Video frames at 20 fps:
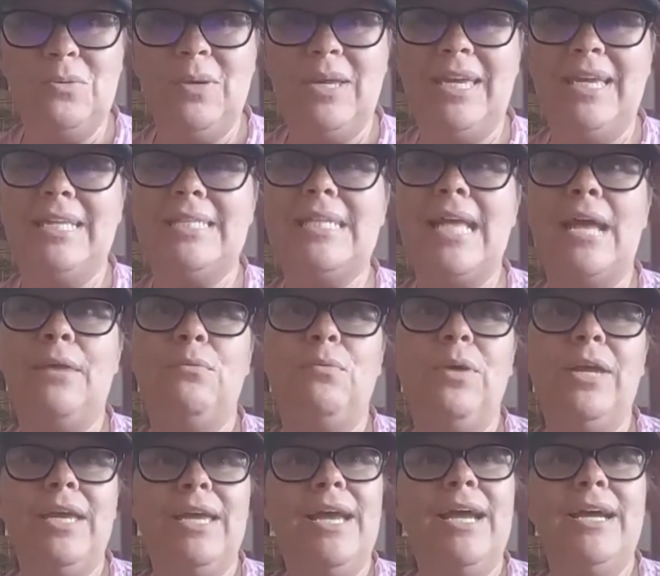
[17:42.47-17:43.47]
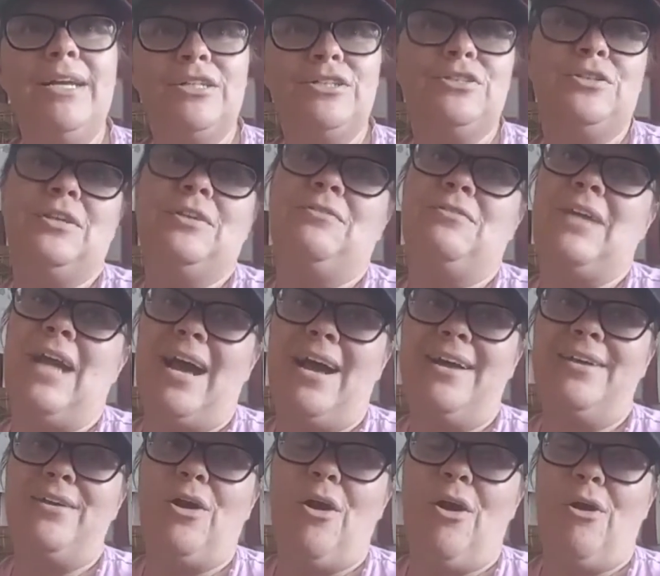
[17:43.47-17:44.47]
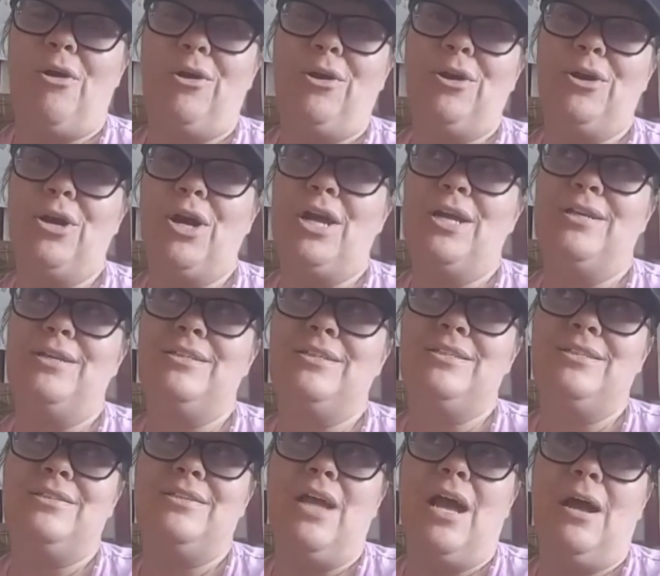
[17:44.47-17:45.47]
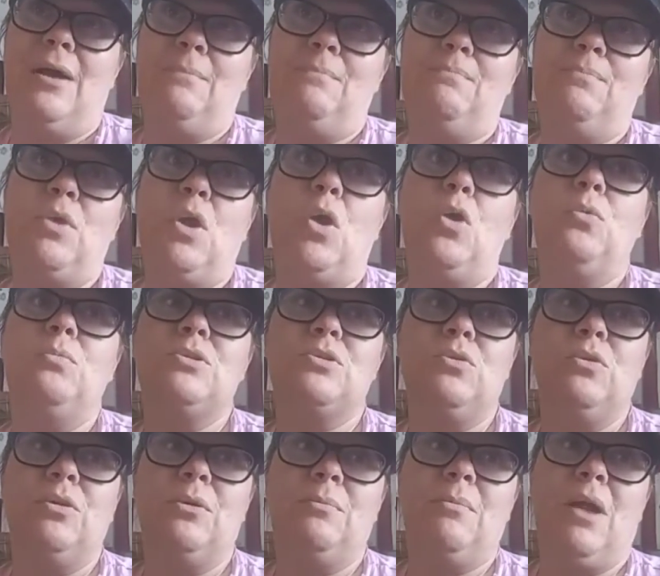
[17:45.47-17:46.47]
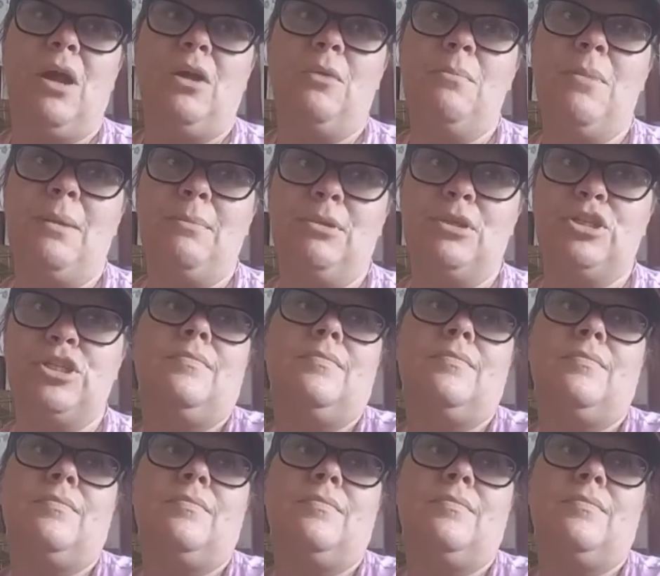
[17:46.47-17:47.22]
weeks. And we actually got our homeschooling, our membership.